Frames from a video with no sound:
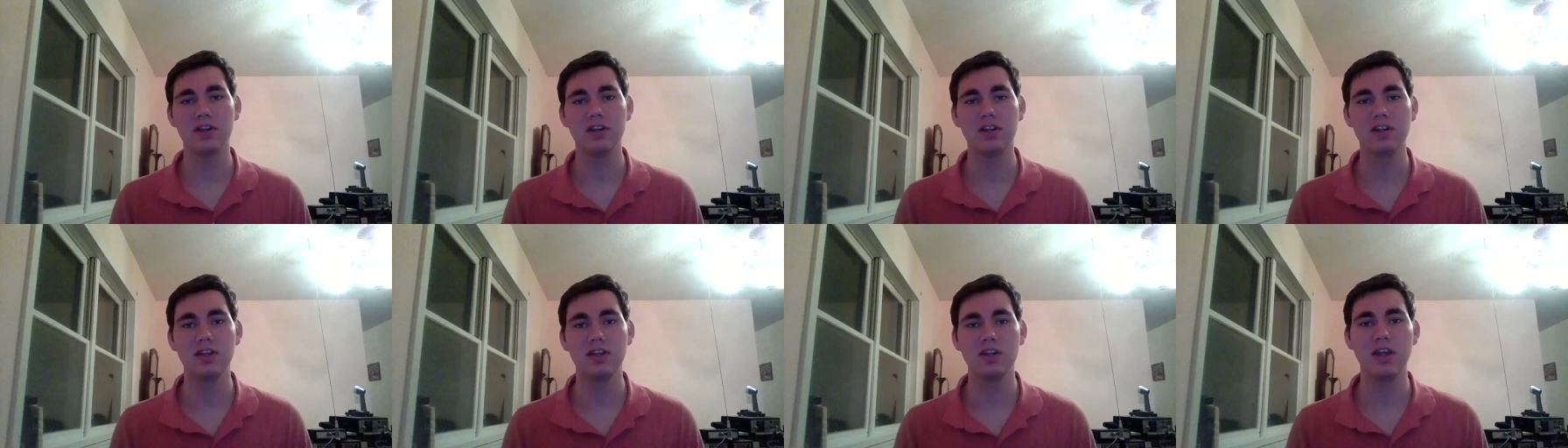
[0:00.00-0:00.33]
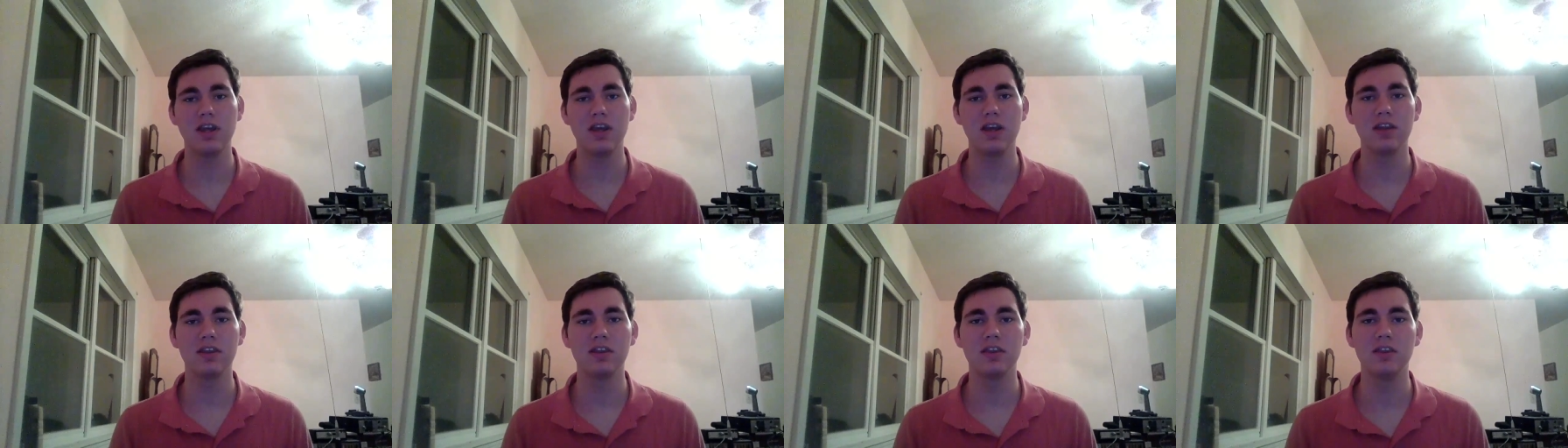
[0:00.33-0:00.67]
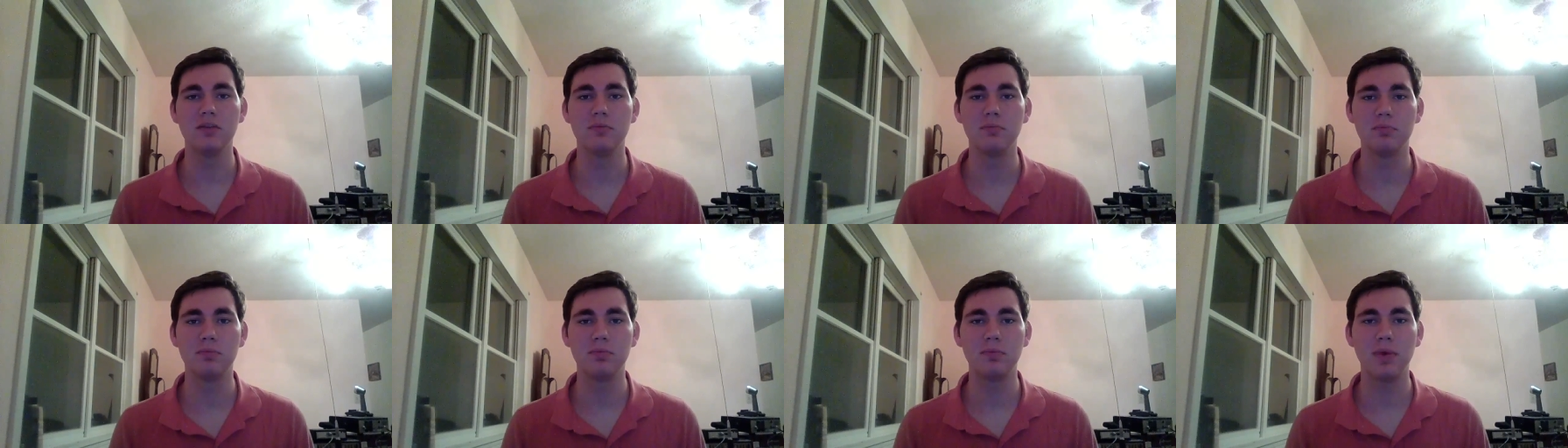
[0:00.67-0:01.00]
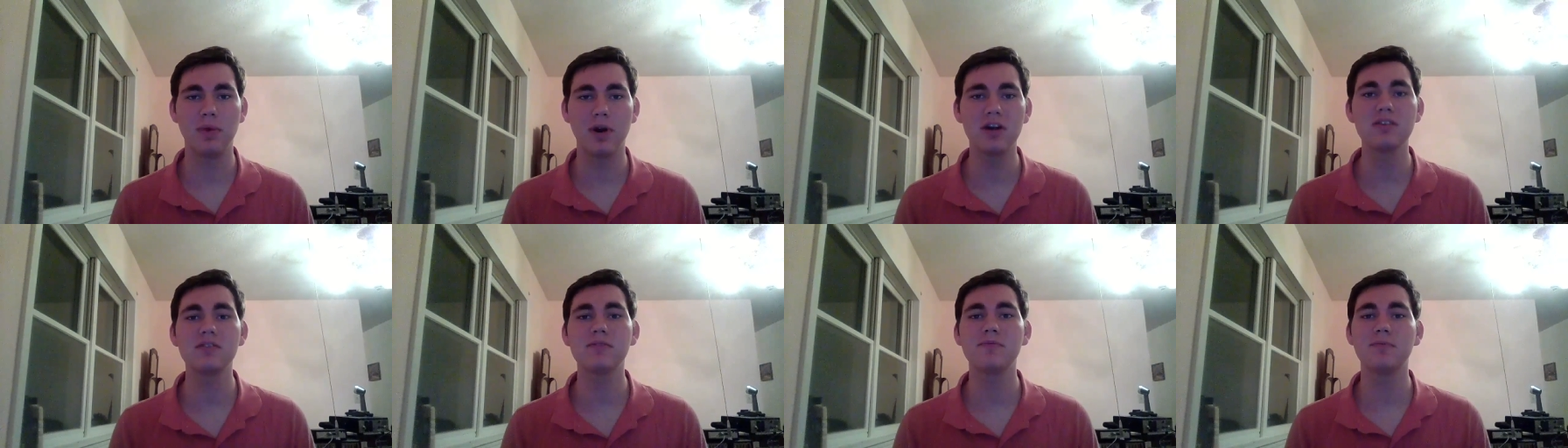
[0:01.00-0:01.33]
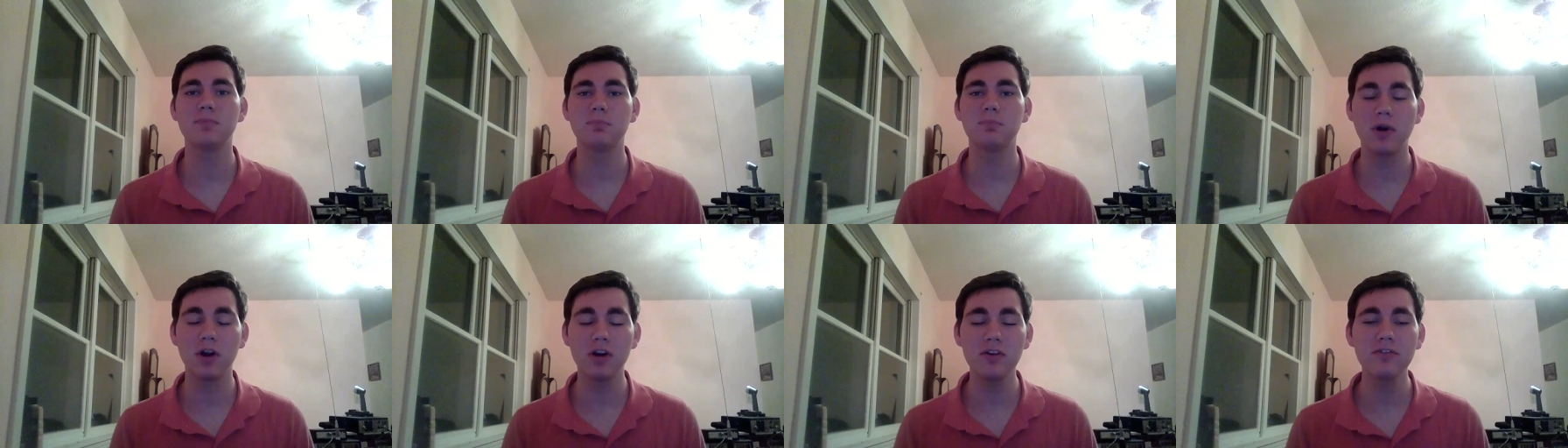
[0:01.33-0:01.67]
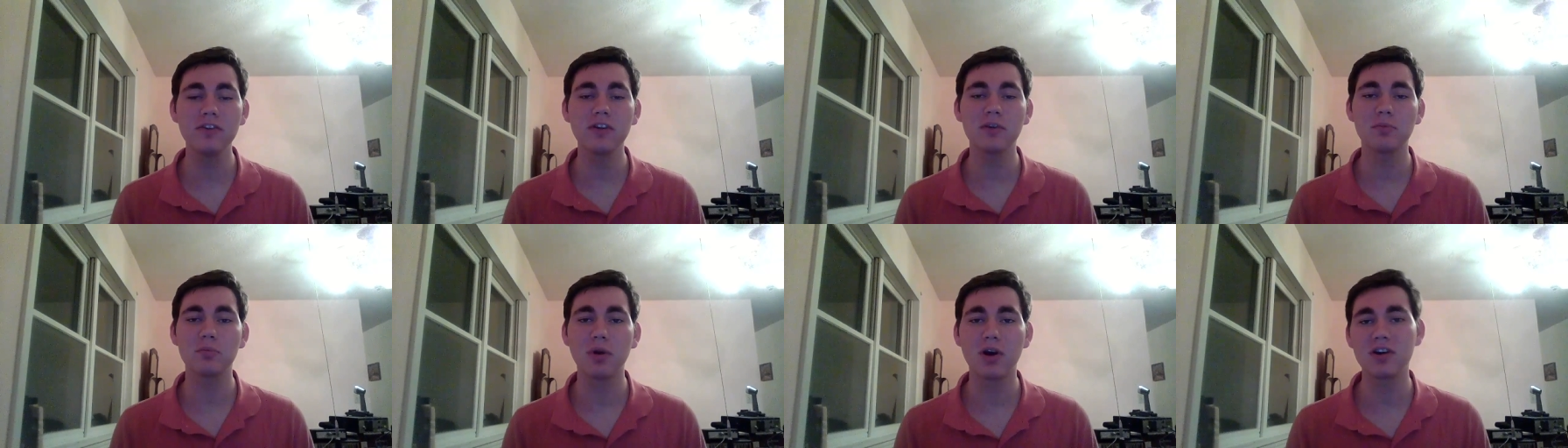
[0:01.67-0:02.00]
He had the
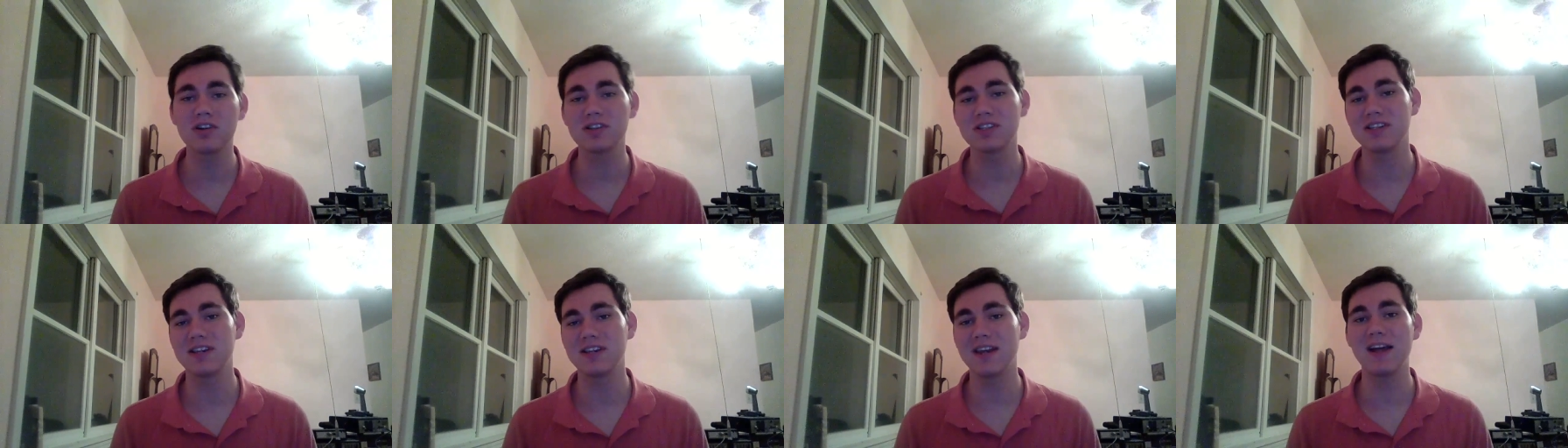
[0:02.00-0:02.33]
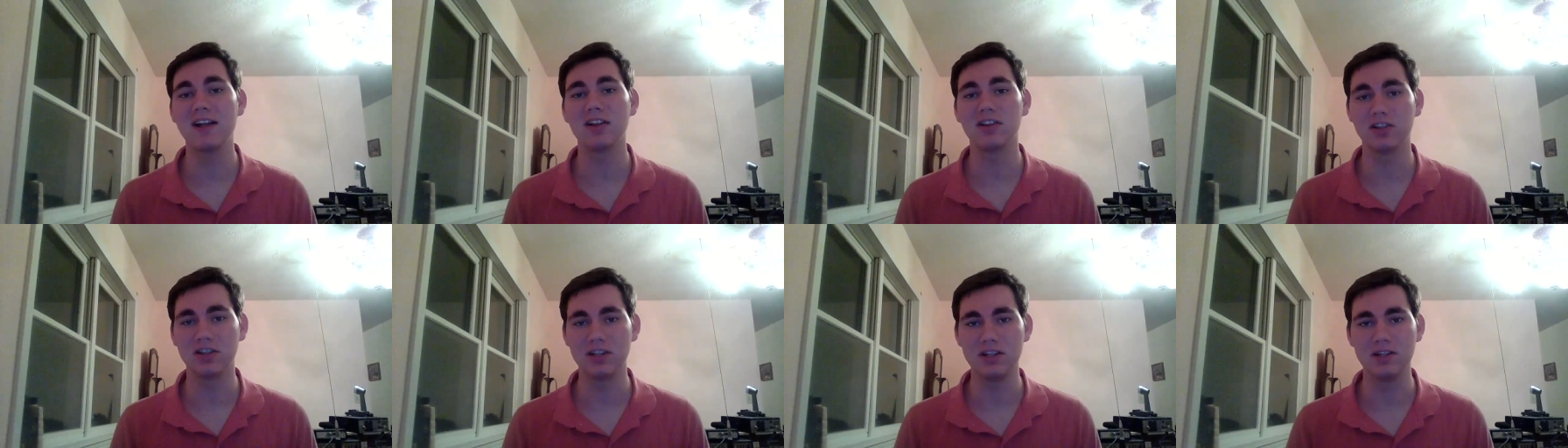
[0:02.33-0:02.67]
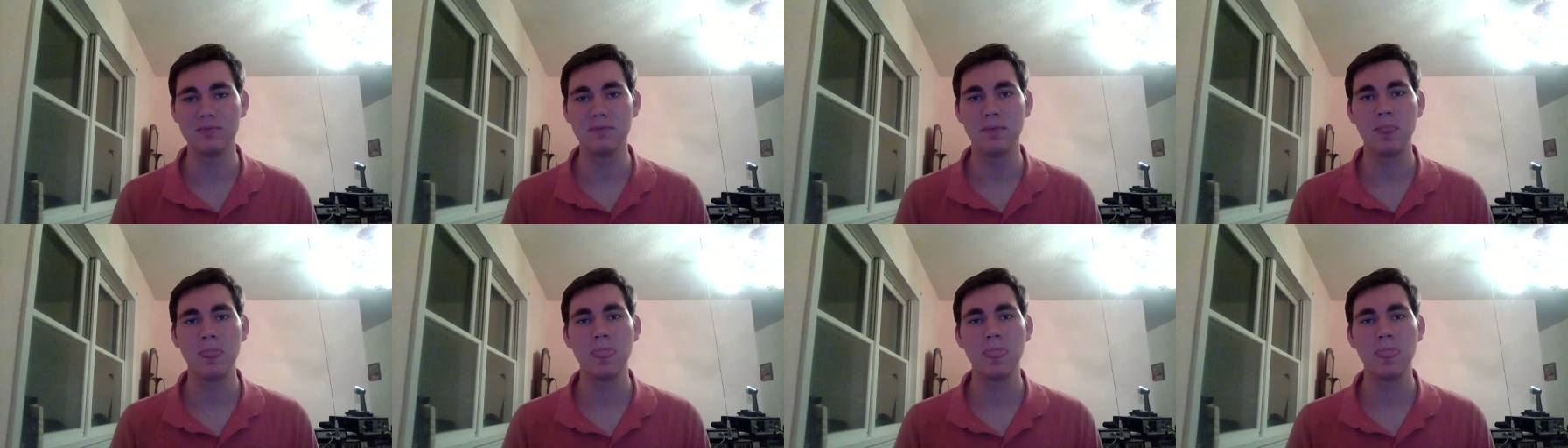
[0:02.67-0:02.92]
perfect personality.